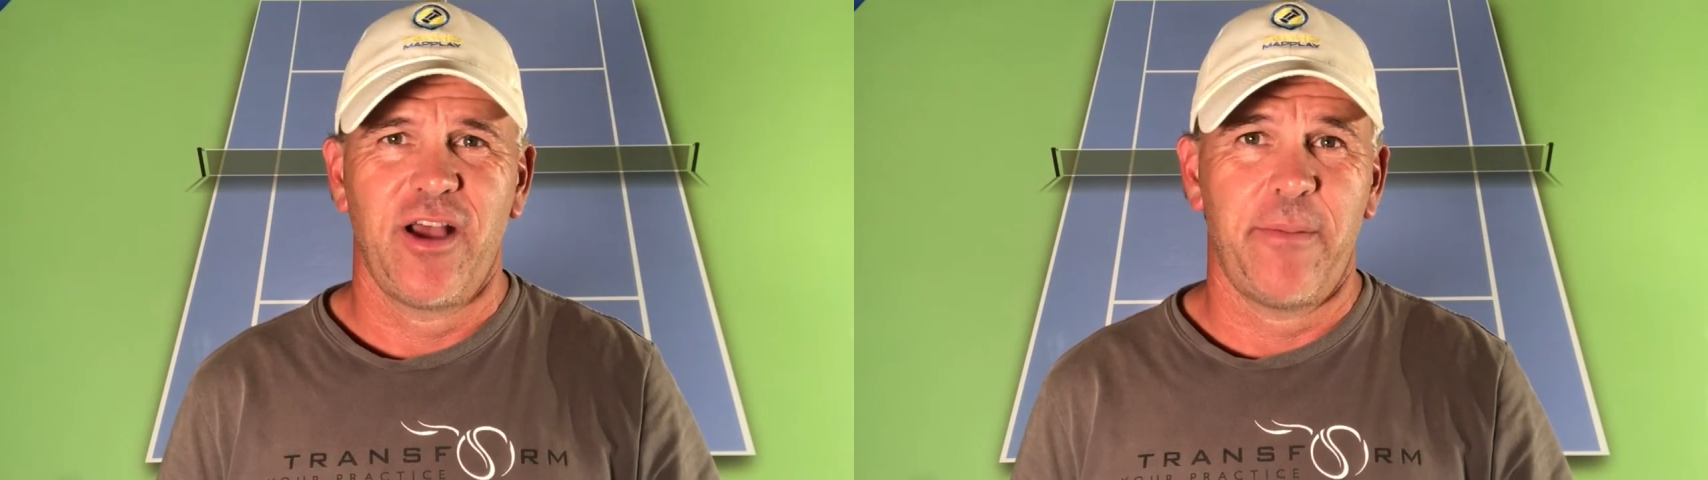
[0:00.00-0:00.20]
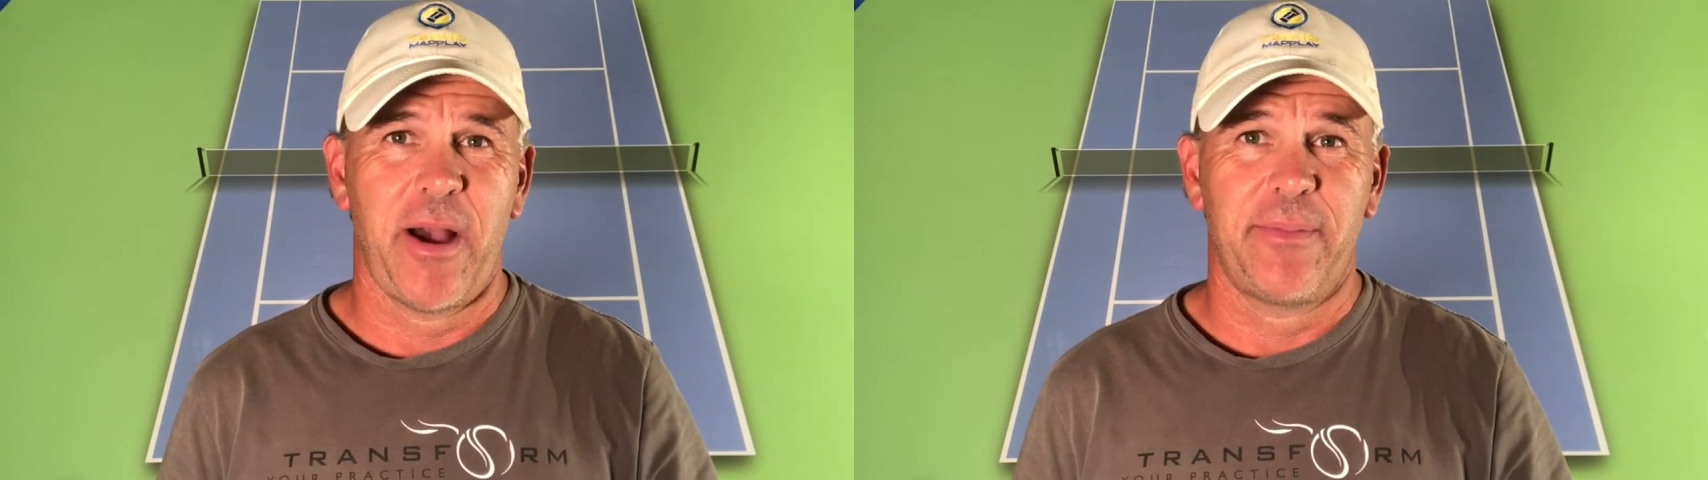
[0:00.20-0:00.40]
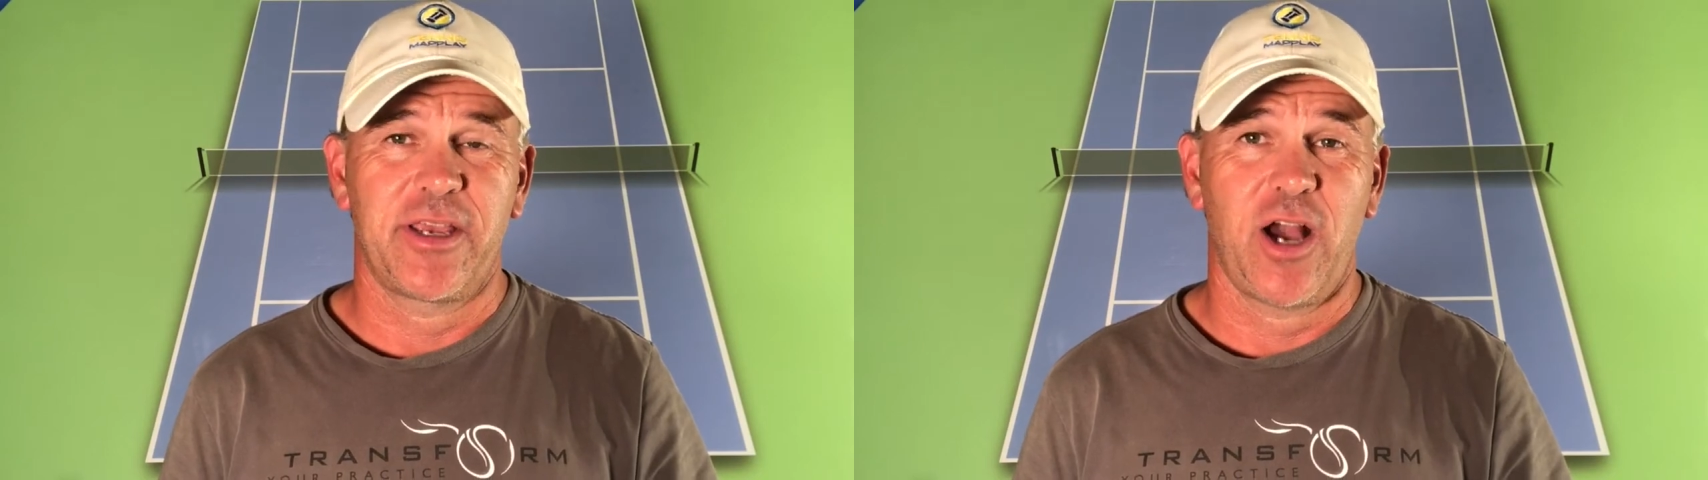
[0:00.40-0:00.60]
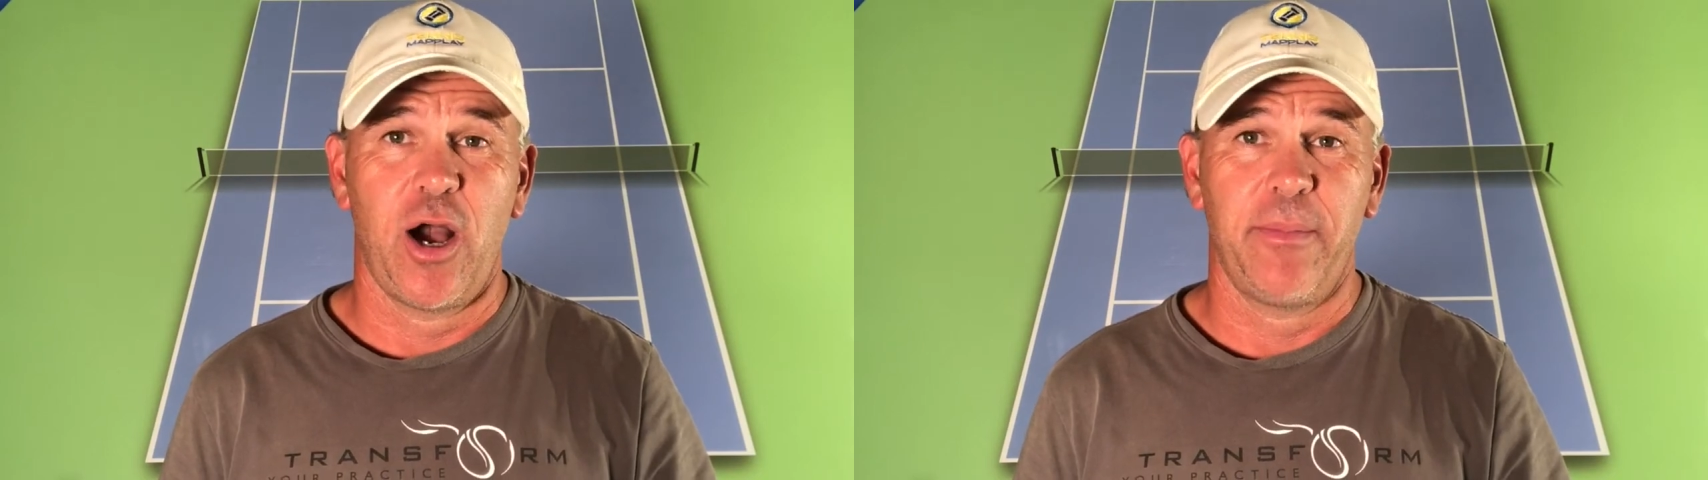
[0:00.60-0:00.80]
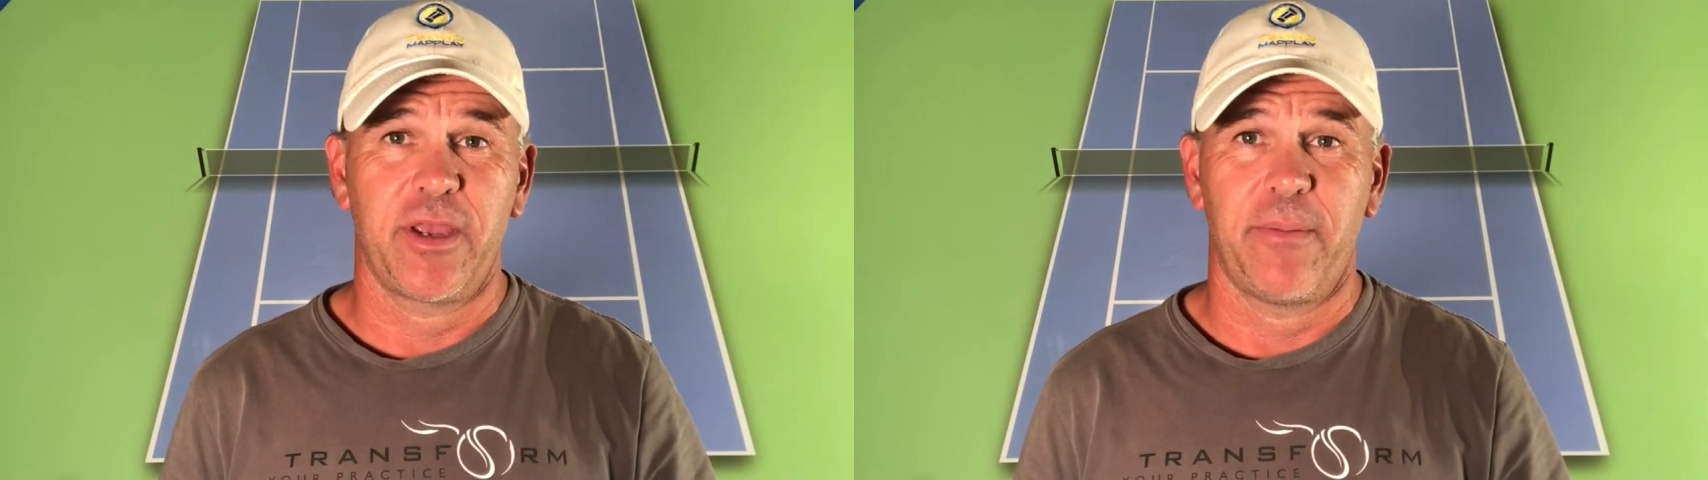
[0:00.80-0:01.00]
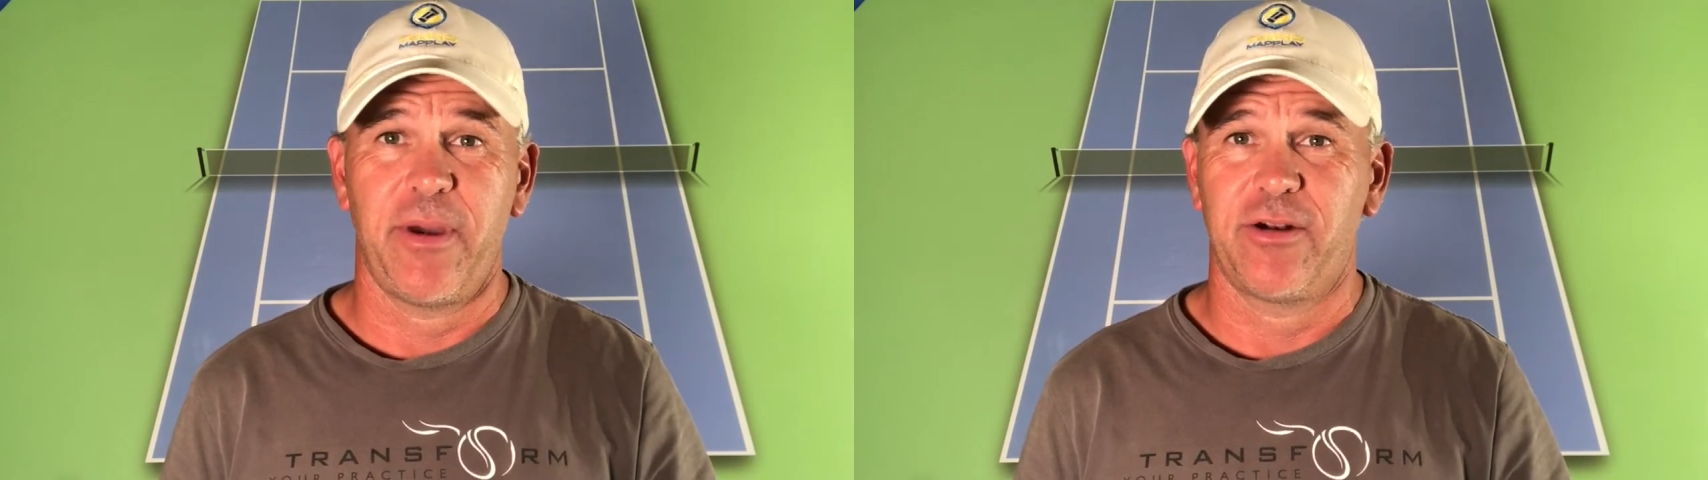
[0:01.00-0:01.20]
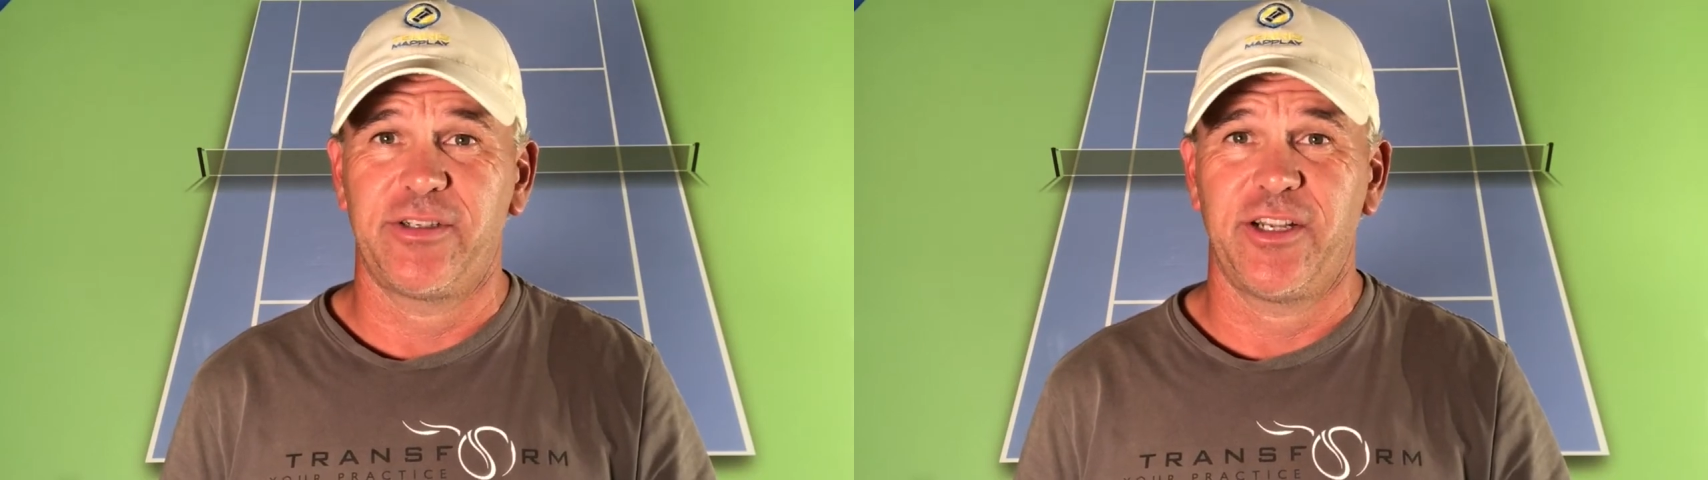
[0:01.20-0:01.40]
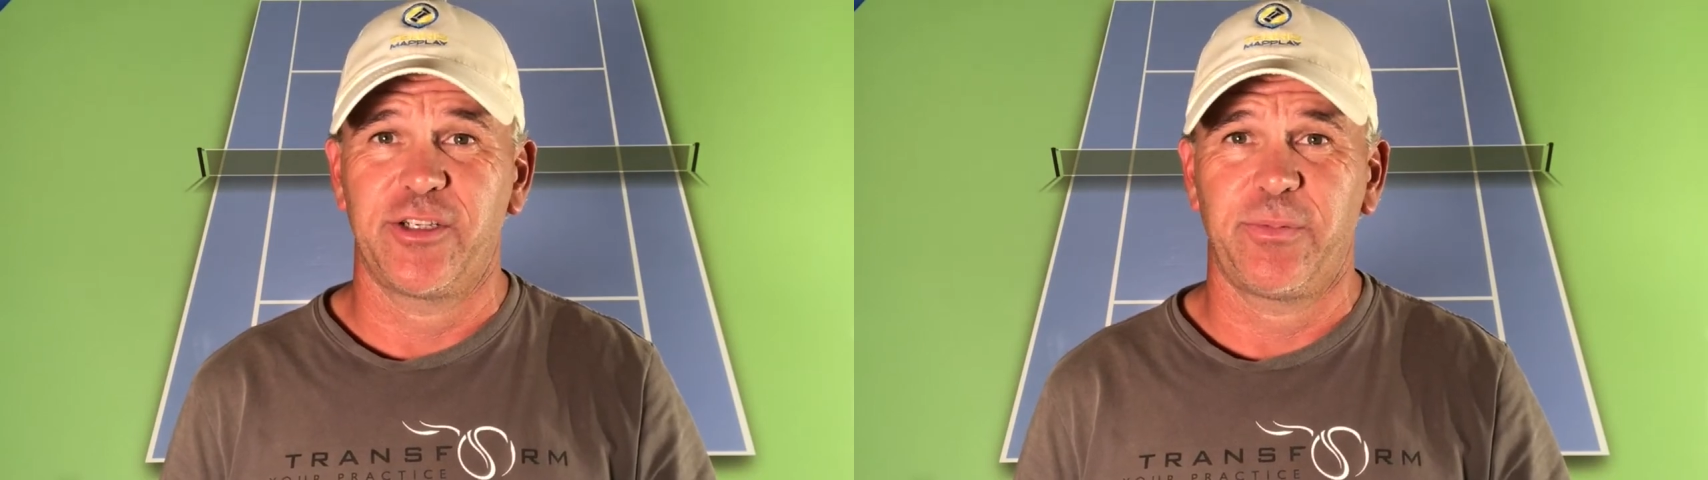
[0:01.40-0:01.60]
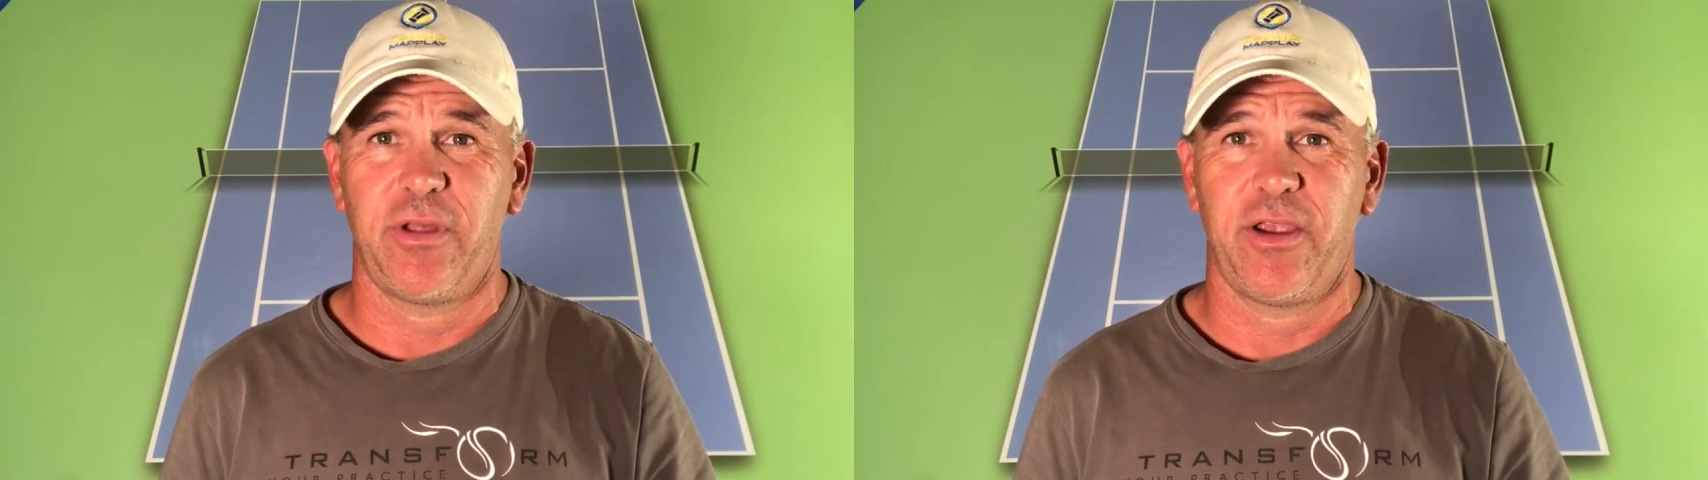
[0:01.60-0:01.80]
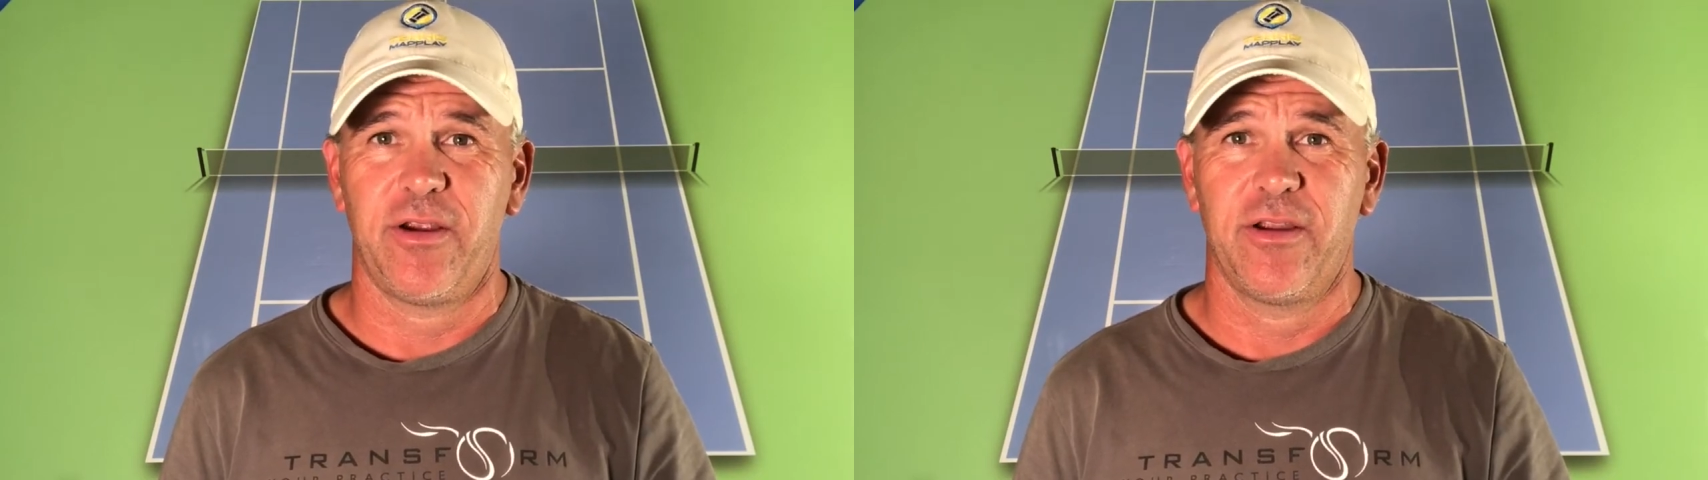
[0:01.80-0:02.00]
about becoming a better tennis
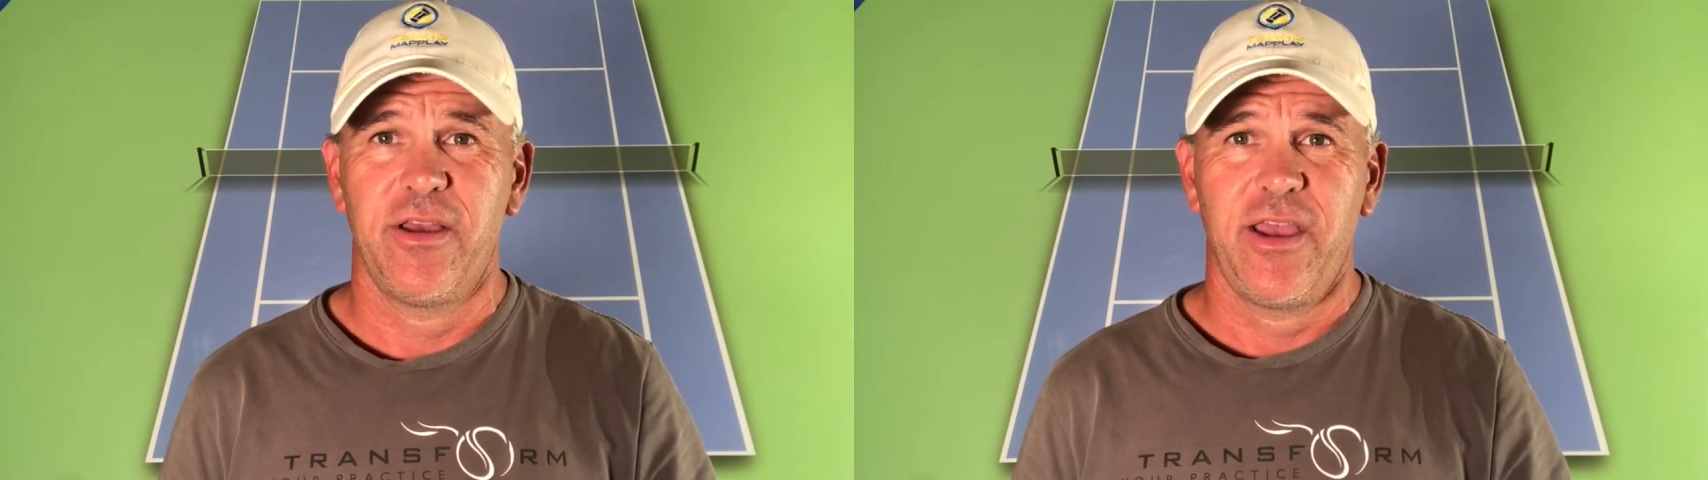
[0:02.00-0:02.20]
player